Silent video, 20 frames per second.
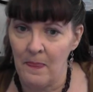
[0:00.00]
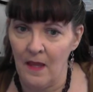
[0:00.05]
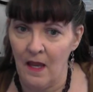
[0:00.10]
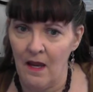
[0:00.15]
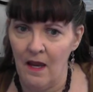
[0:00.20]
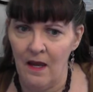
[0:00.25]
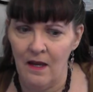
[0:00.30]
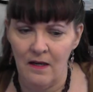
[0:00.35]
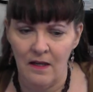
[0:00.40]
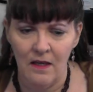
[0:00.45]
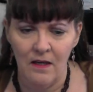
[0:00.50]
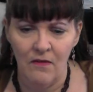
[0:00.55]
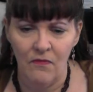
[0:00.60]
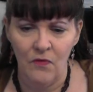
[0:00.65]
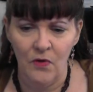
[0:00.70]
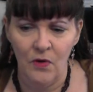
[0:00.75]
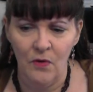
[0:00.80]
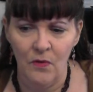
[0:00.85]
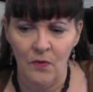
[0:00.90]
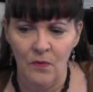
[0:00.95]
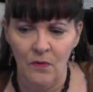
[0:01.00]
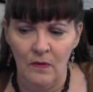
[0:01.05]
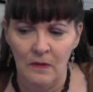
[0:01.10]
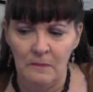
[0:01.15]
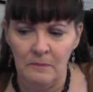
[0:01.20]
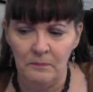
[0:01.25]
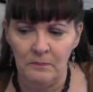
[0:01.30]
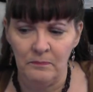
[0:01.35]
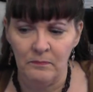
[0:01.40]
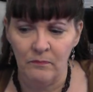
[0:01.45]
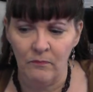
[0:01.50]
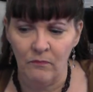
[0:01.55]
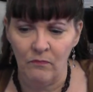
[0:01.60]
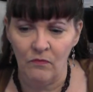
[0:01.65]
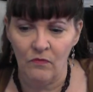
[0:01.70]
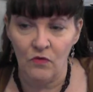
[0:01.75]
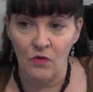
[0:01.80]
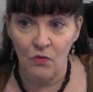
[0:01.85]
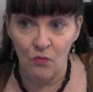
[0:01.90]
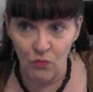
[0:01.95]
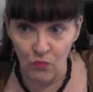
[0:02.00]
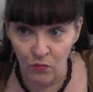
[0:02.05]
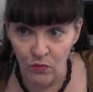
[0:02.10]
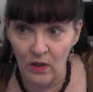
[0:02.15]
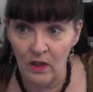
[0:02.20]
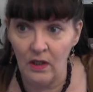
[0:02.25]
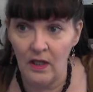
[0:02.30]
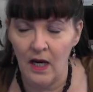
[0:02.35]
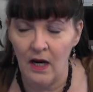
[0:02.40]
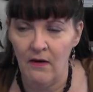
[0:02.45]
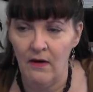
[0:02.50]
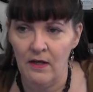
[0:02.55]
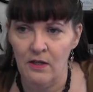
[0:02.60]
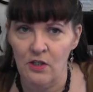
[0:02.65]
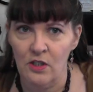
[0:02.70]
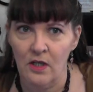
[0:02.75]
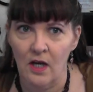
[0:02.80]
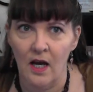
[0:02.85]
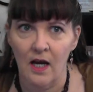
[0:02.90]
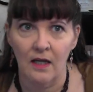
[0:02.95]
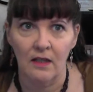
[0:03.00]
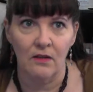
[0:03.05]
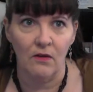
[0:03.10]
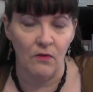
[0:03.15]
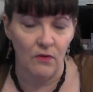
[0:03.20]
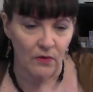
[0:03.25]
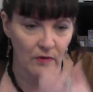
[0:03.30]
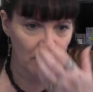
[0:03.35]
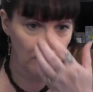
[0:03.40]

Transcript: And if you really are in shock, or